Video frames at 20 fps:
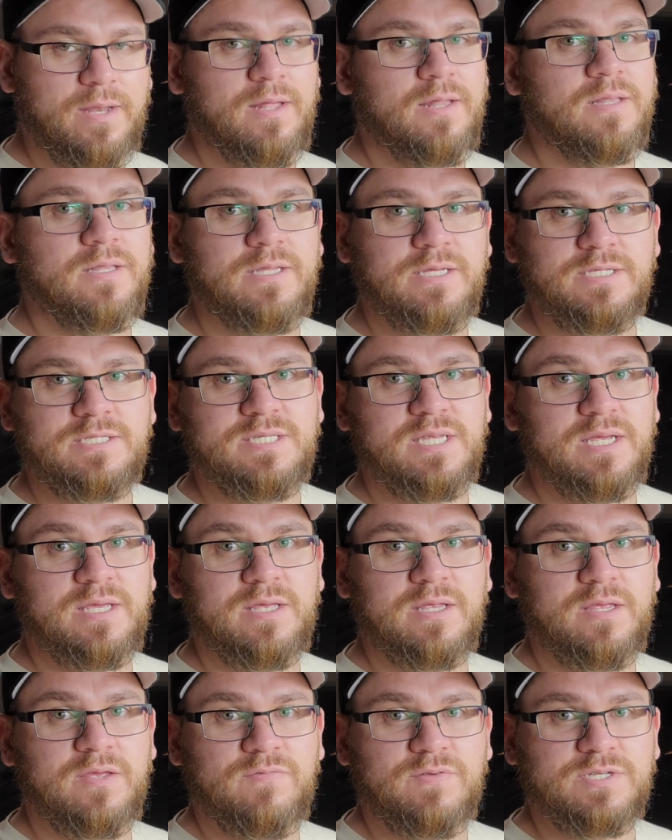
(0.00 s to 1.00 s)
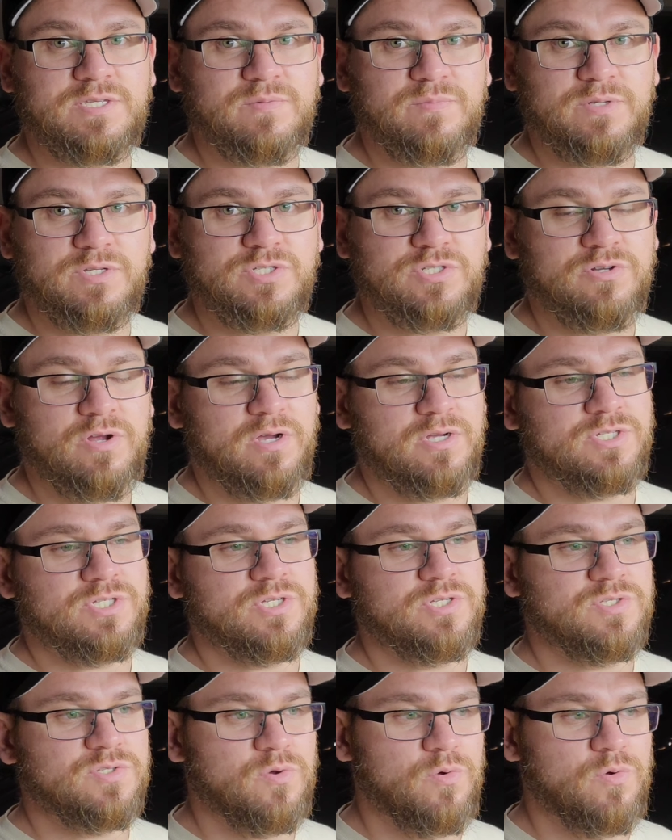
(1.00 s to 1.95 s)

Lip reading: at least they could give you some instructions